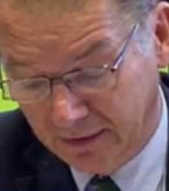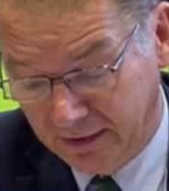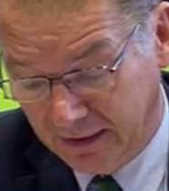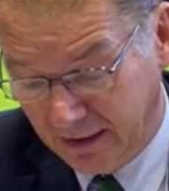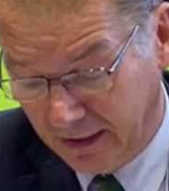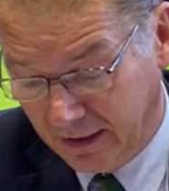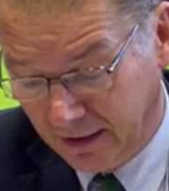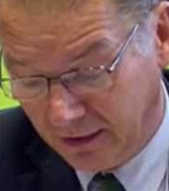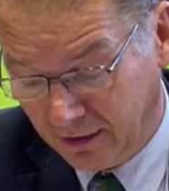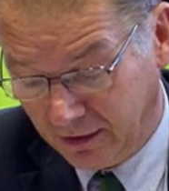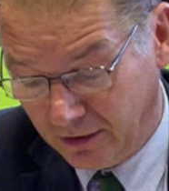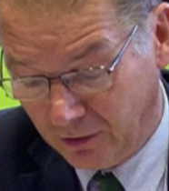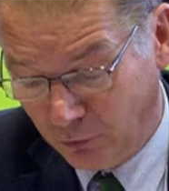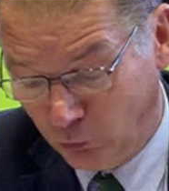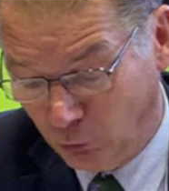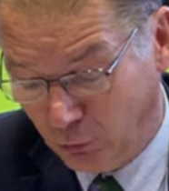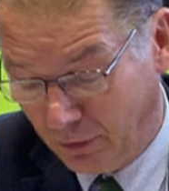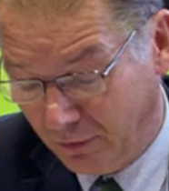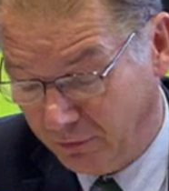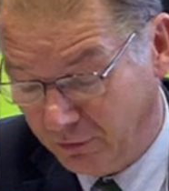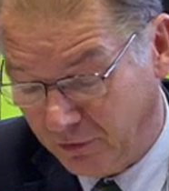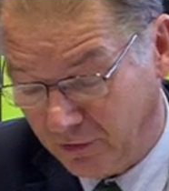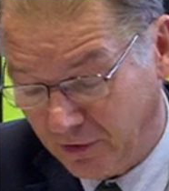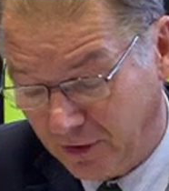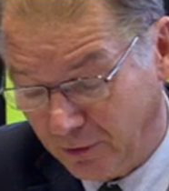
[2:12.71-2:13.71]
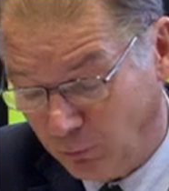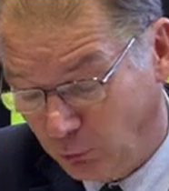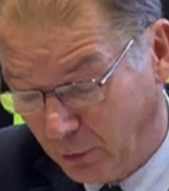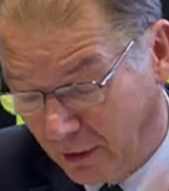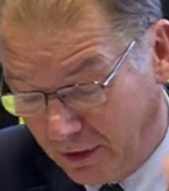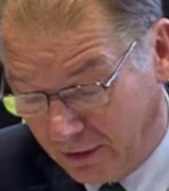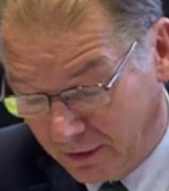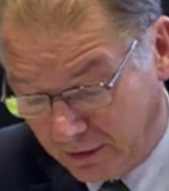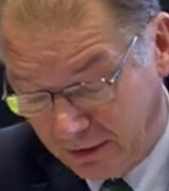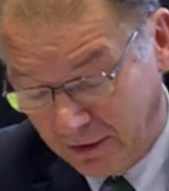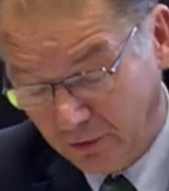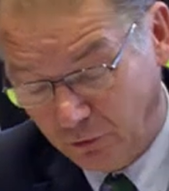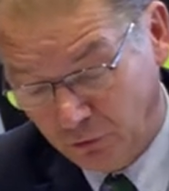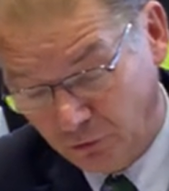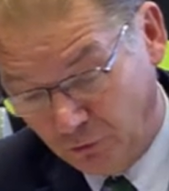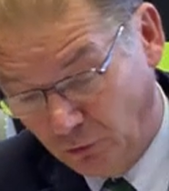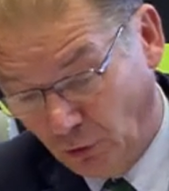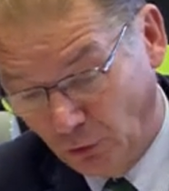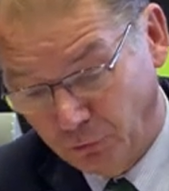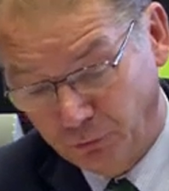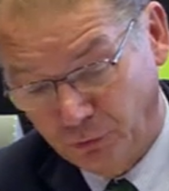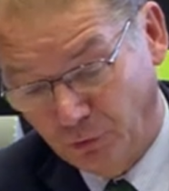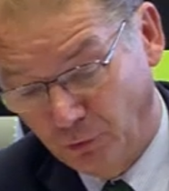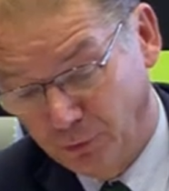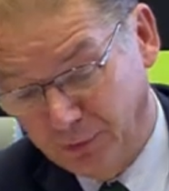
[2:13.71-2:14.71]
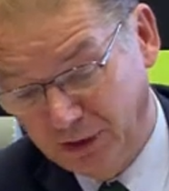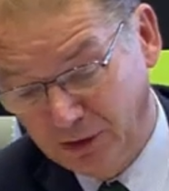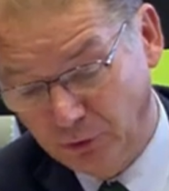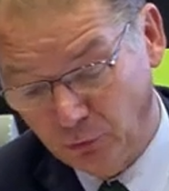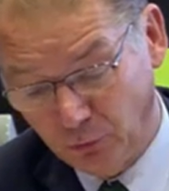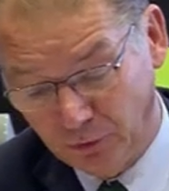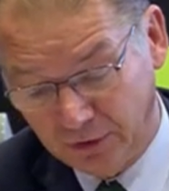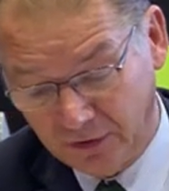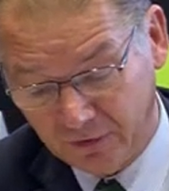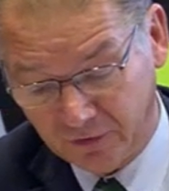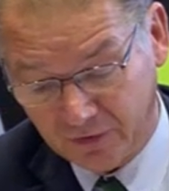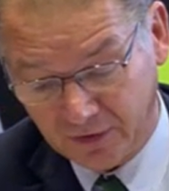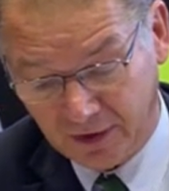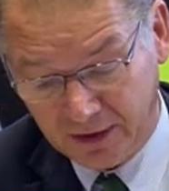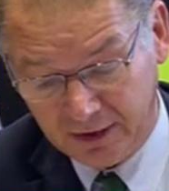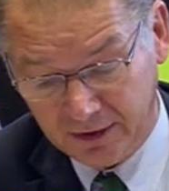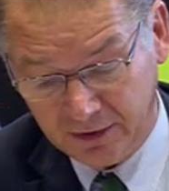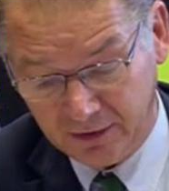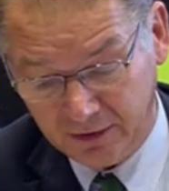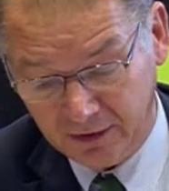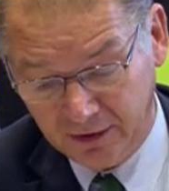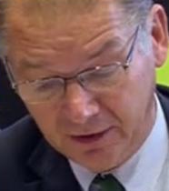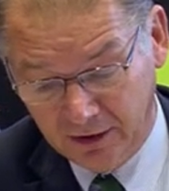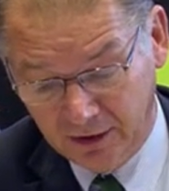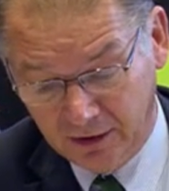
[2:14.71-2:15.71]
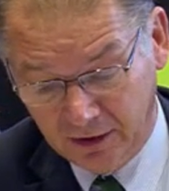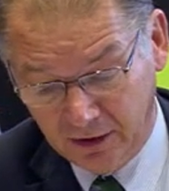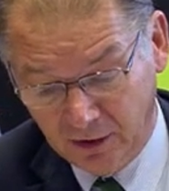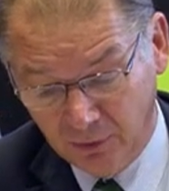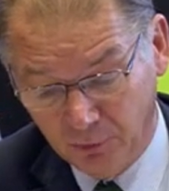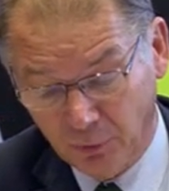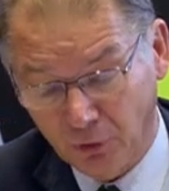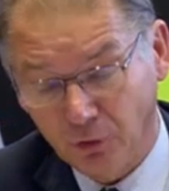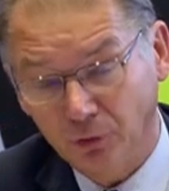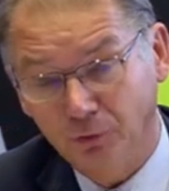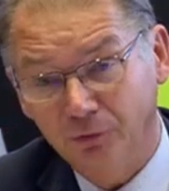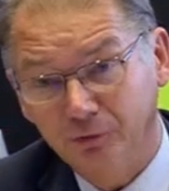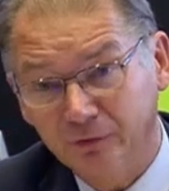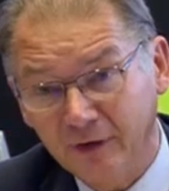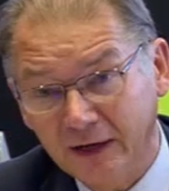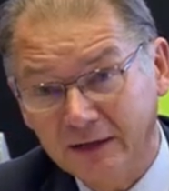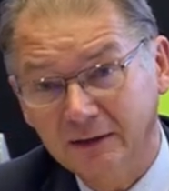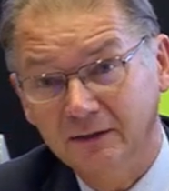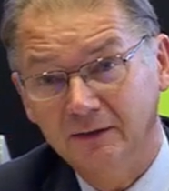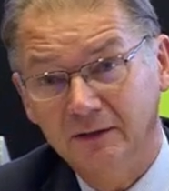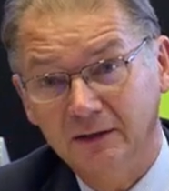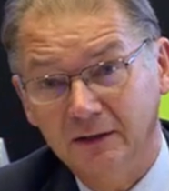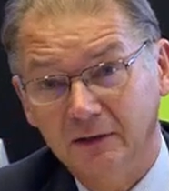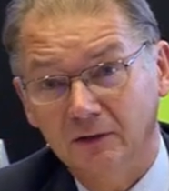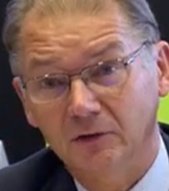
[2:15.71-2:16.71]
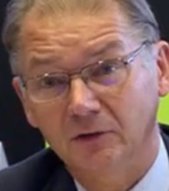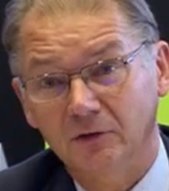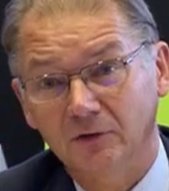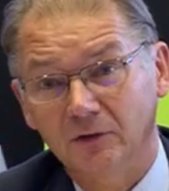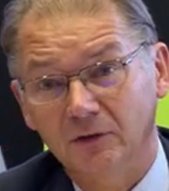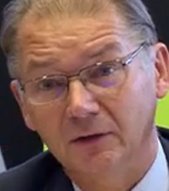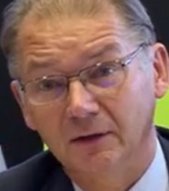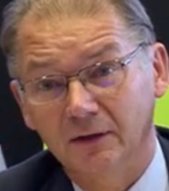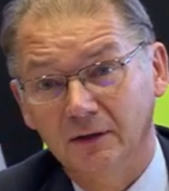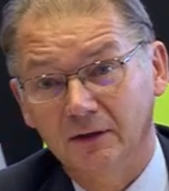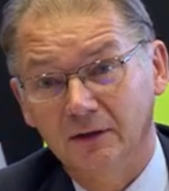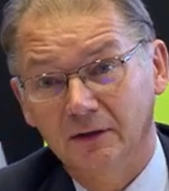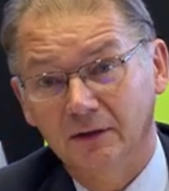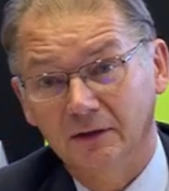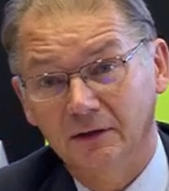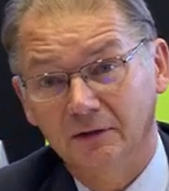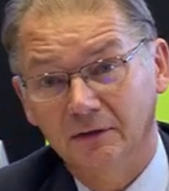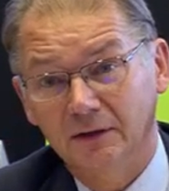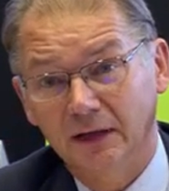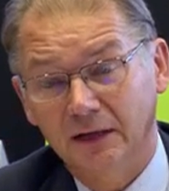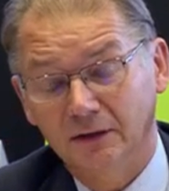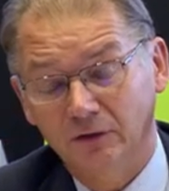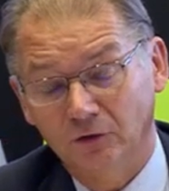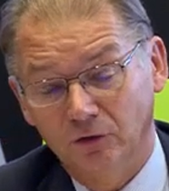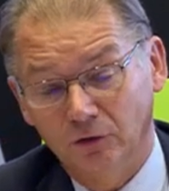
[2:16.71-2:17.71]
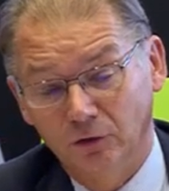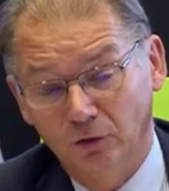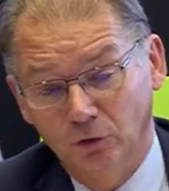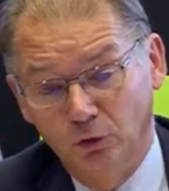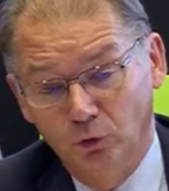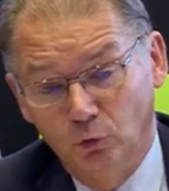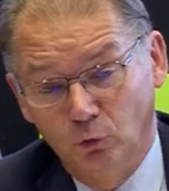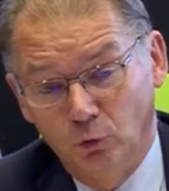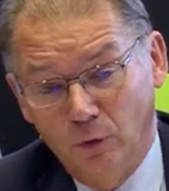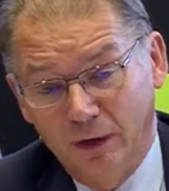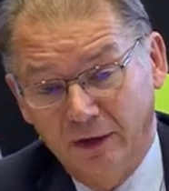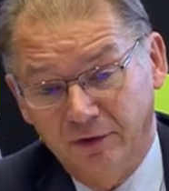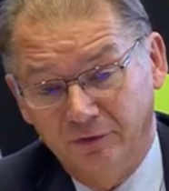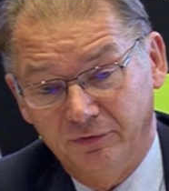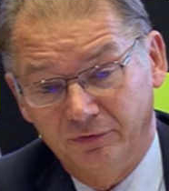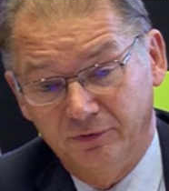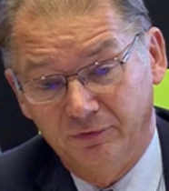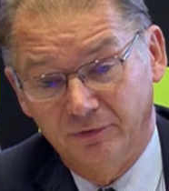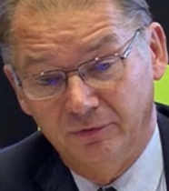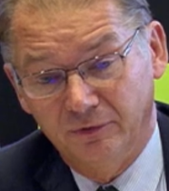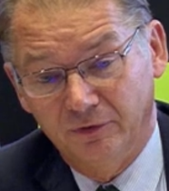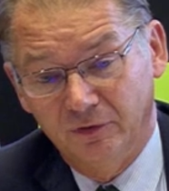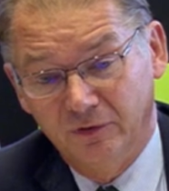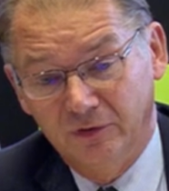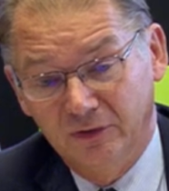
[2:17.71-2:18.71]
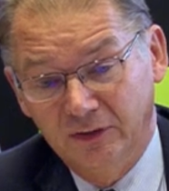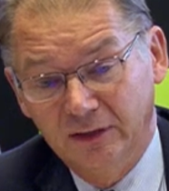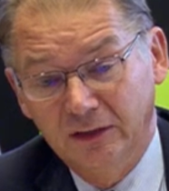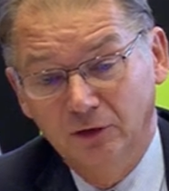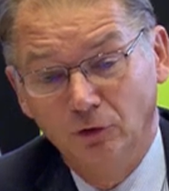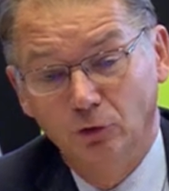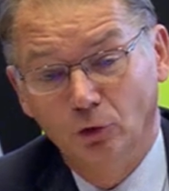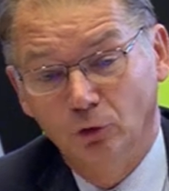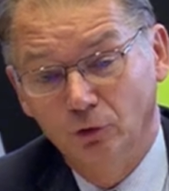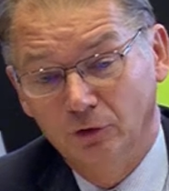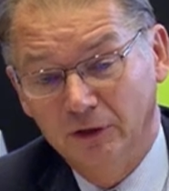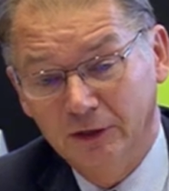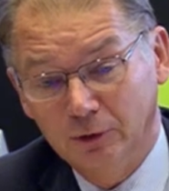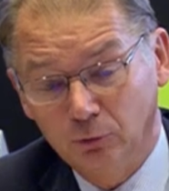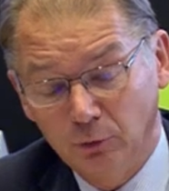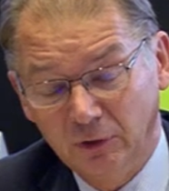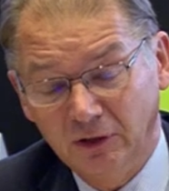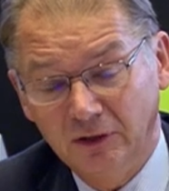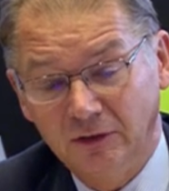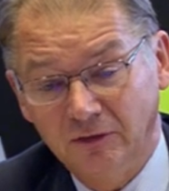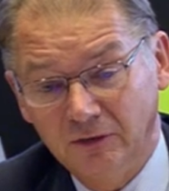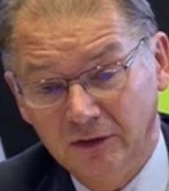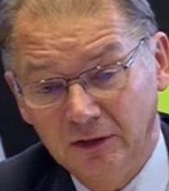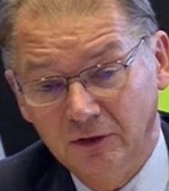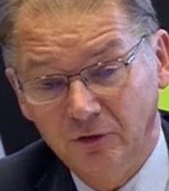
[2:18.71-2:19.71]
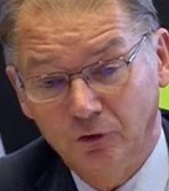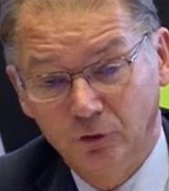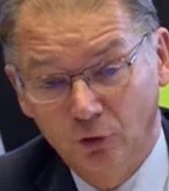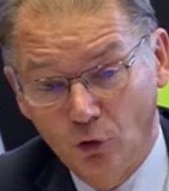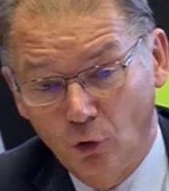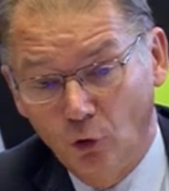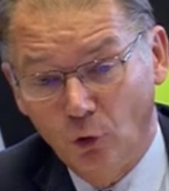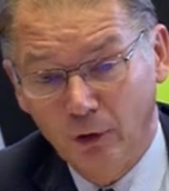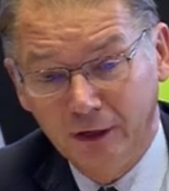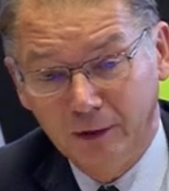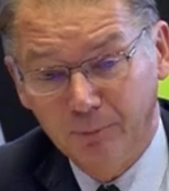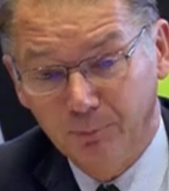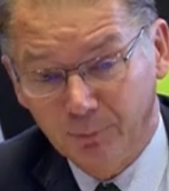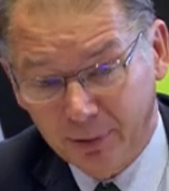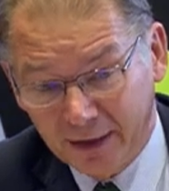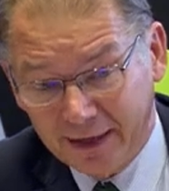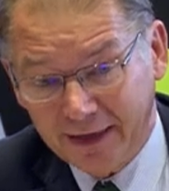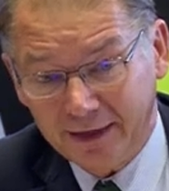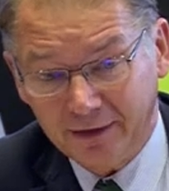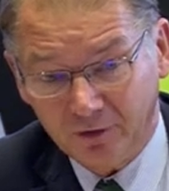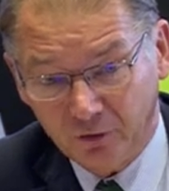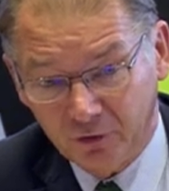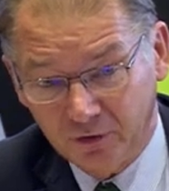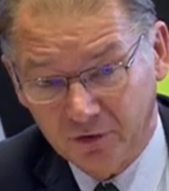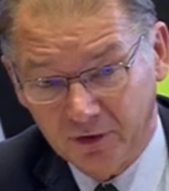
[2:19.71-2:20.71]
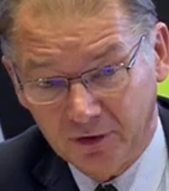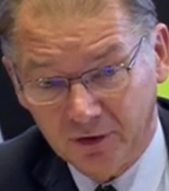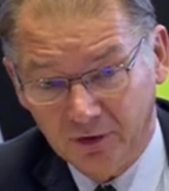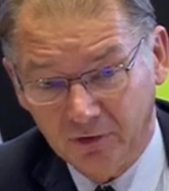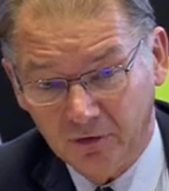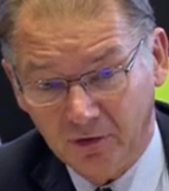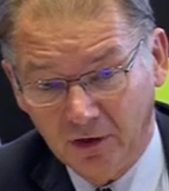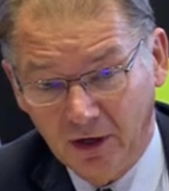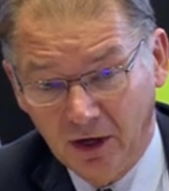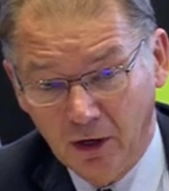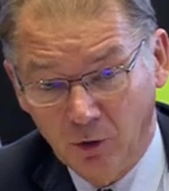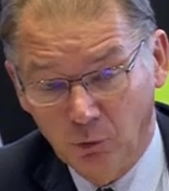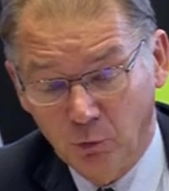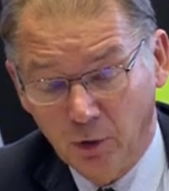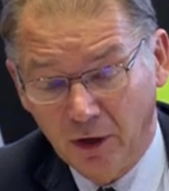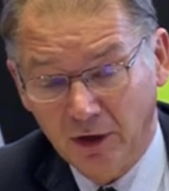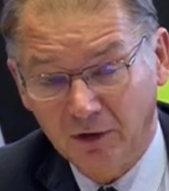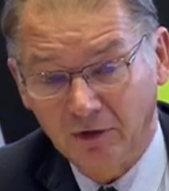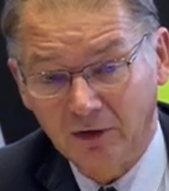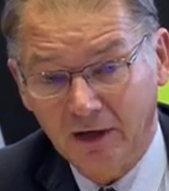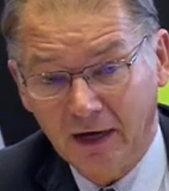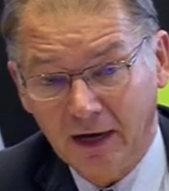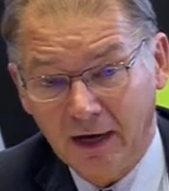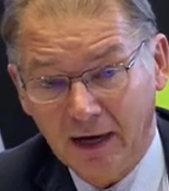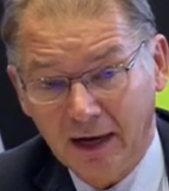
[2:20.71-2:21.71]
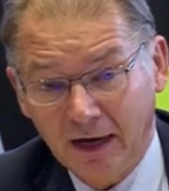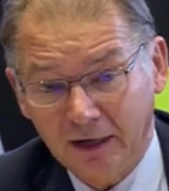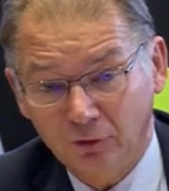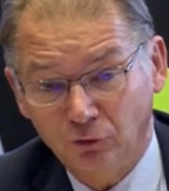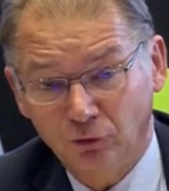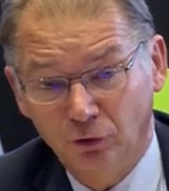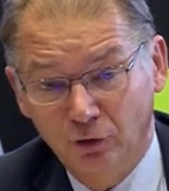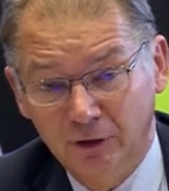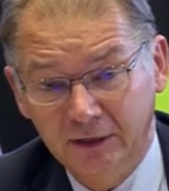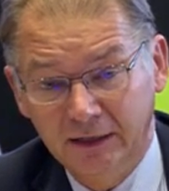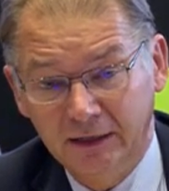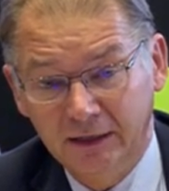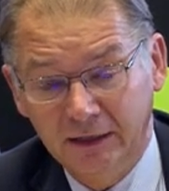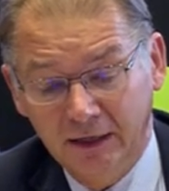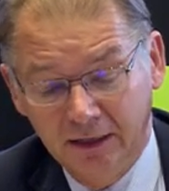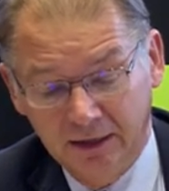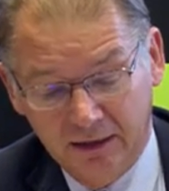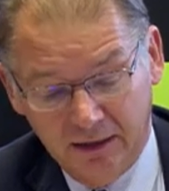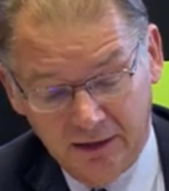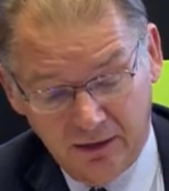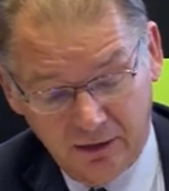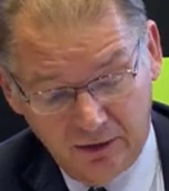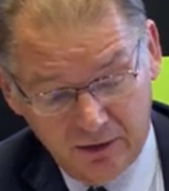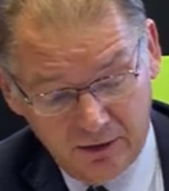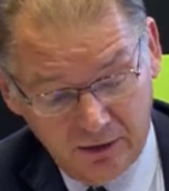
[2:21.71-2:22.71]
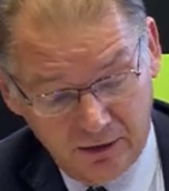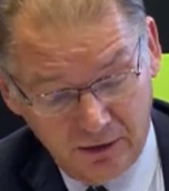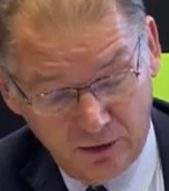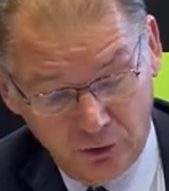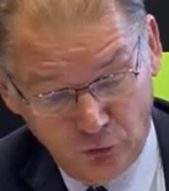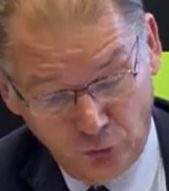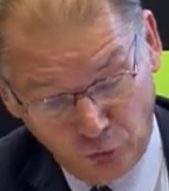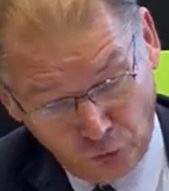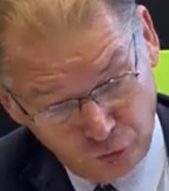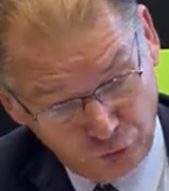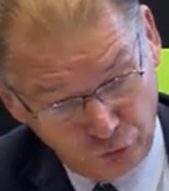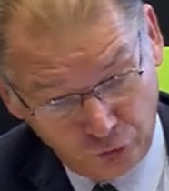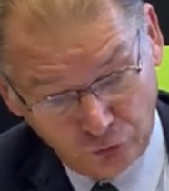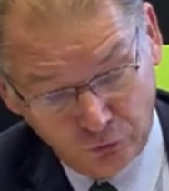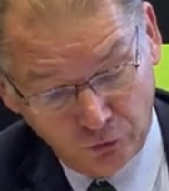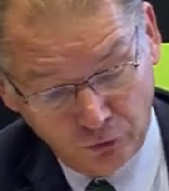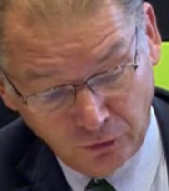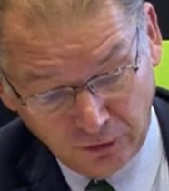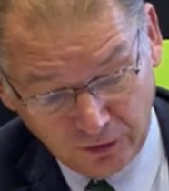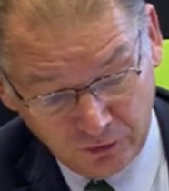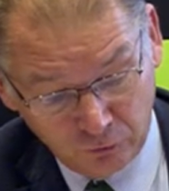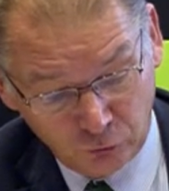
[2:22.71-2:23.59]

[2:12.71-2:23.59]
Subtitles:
There you have said, well, it's not for me to decide, but the fact is that you have seen those liquidities going places where they are actually not just a